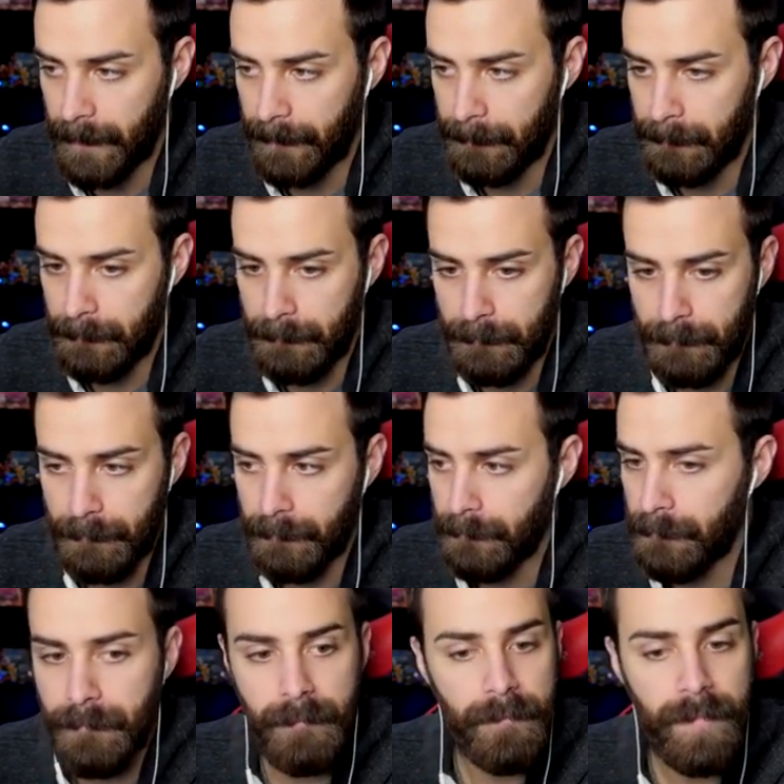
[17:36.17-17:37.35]
Feel free
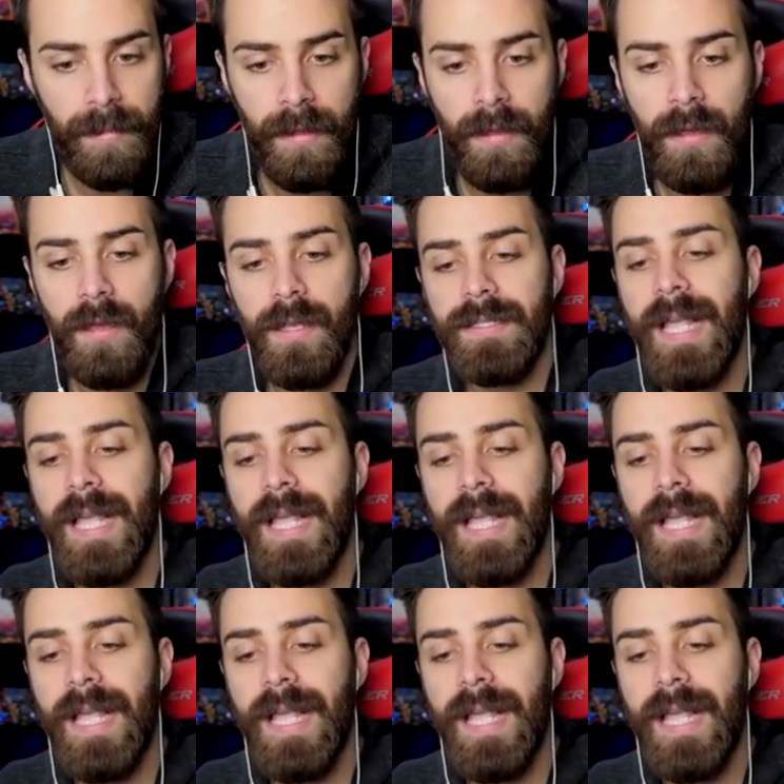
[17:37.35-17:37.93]
to attack me.